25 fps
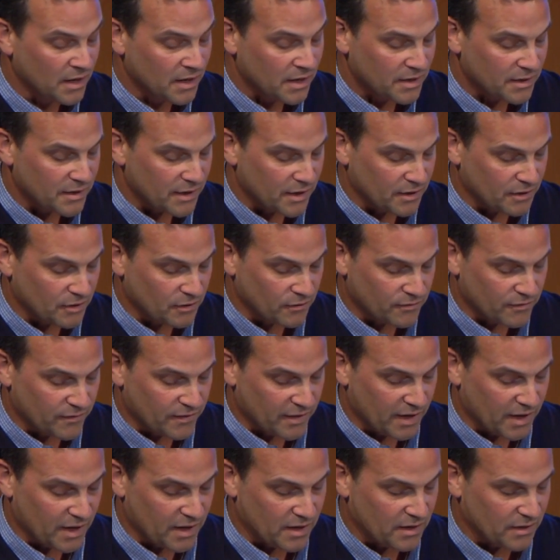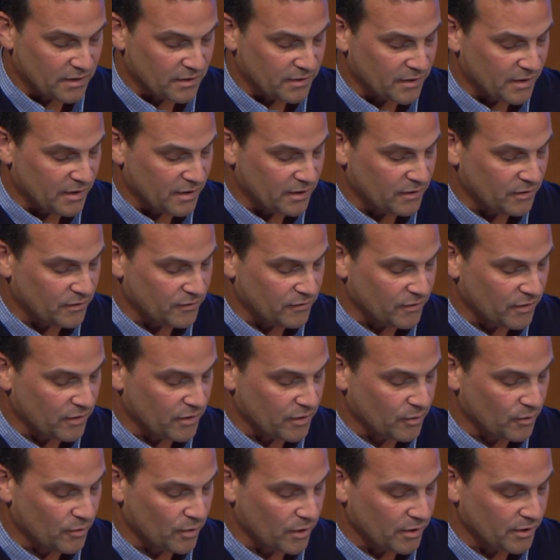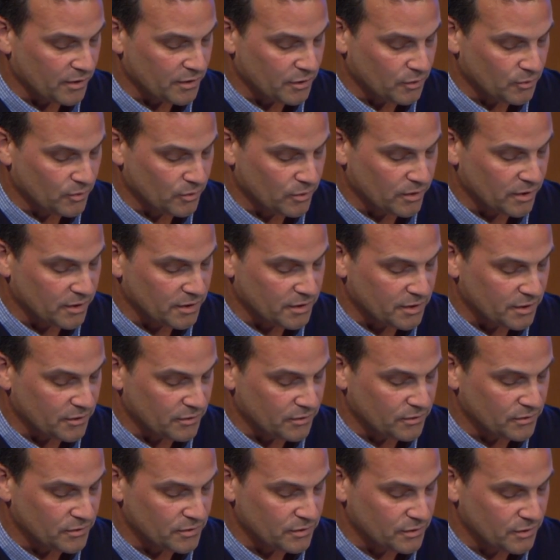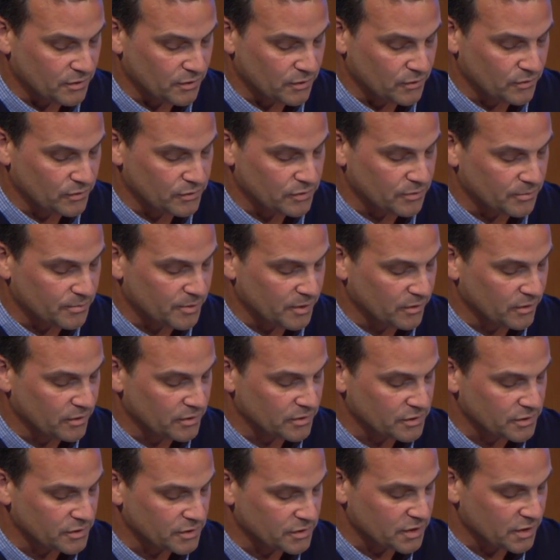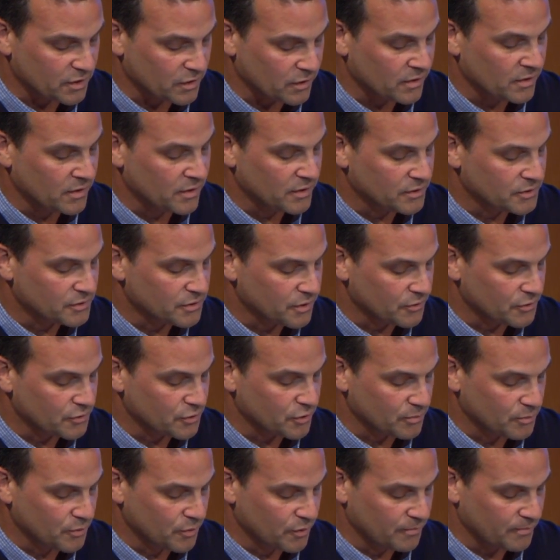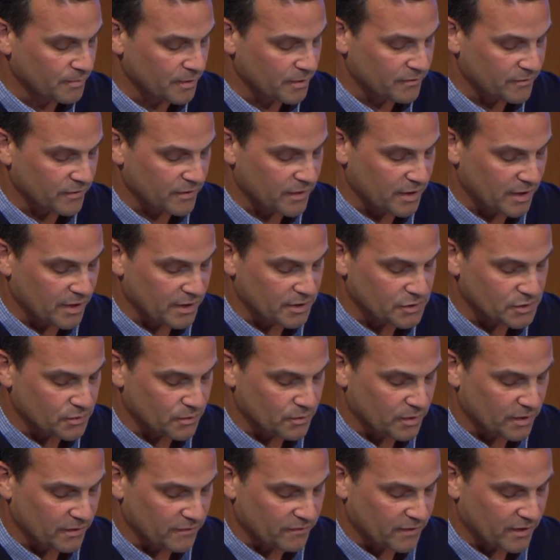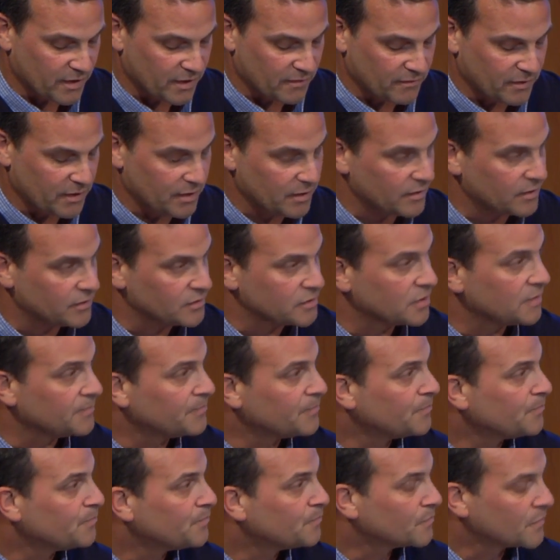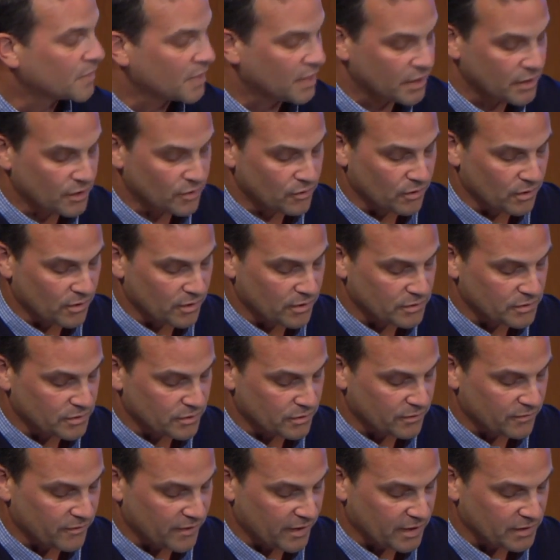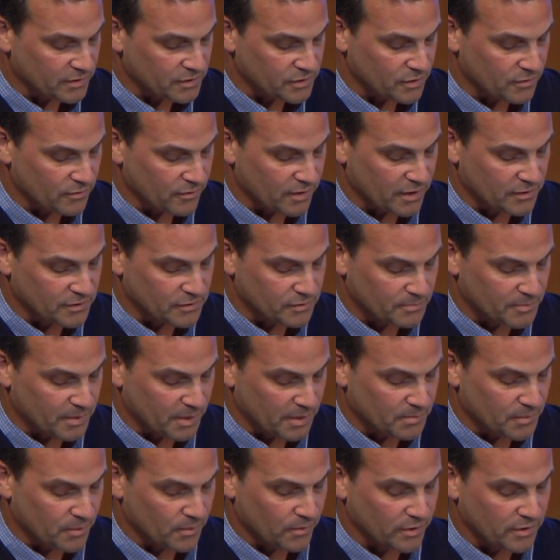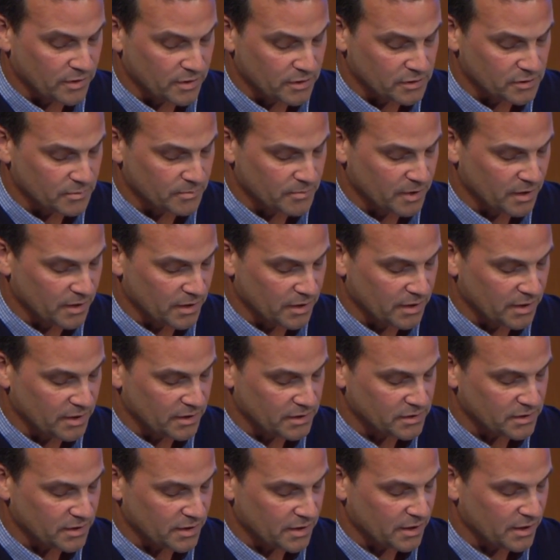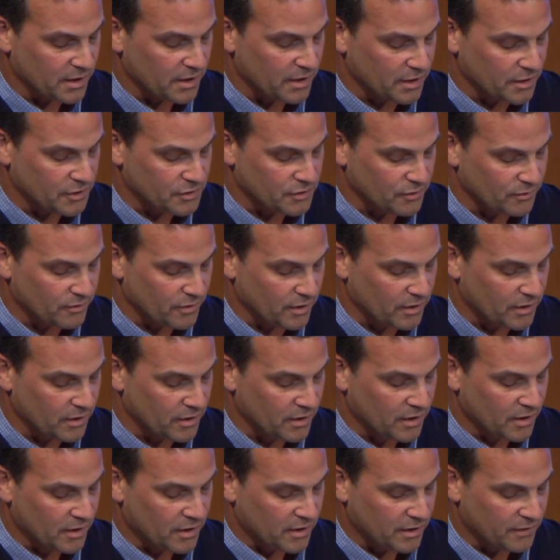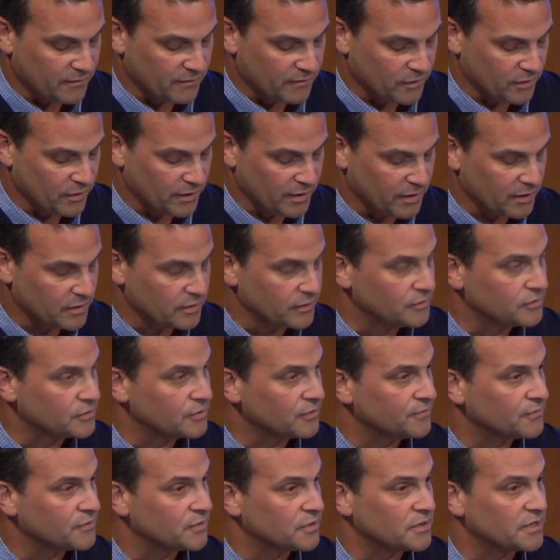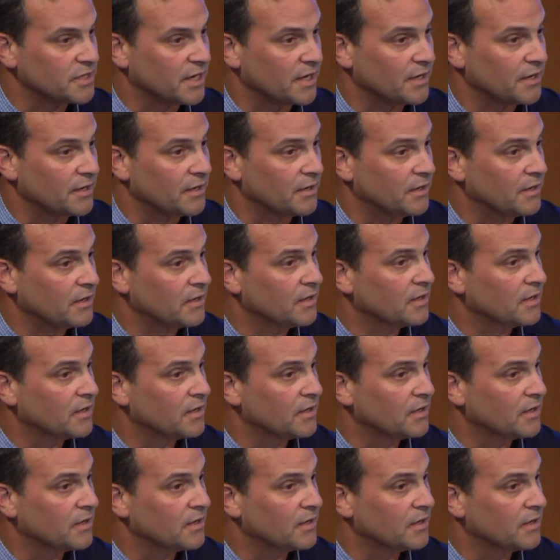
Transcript: Thank you for that, and thank you for all the work you will continue to do to build a social movement for the next 25 years in order to advance the rights of people with disabilities and usher in a fully inclusive society.